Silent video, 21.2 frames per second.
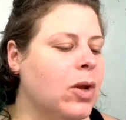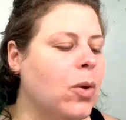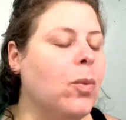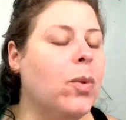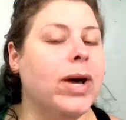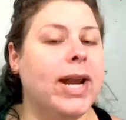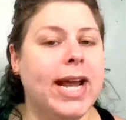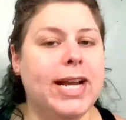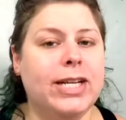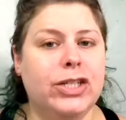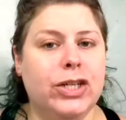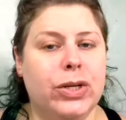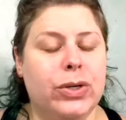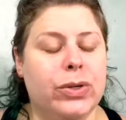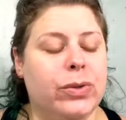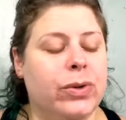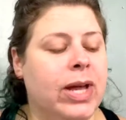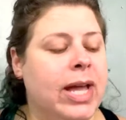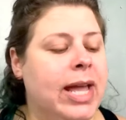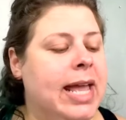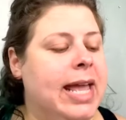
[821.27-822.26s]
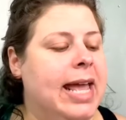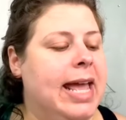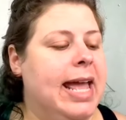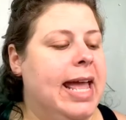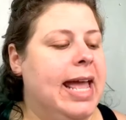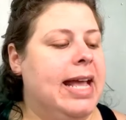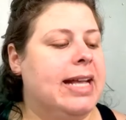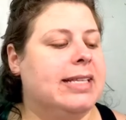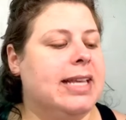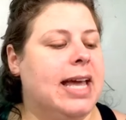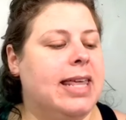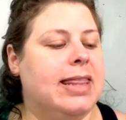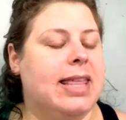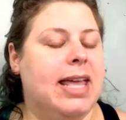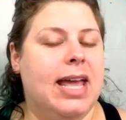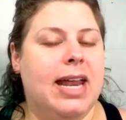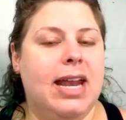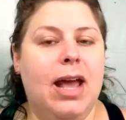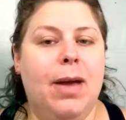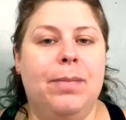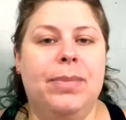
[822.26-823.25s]
What I do is I
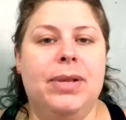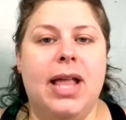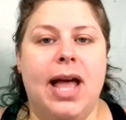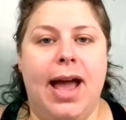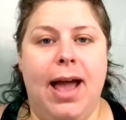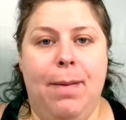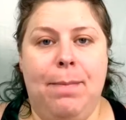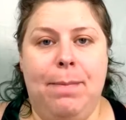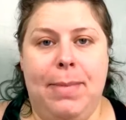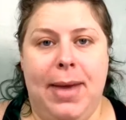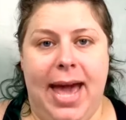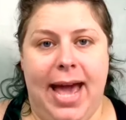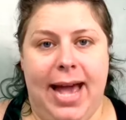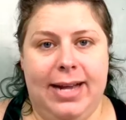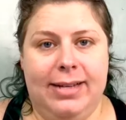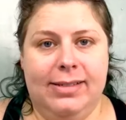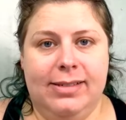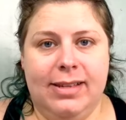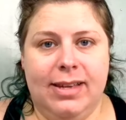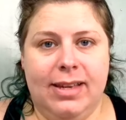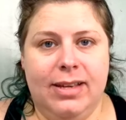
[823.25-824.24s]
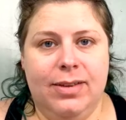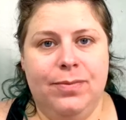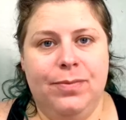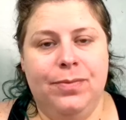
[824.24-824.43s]
then apply a mask.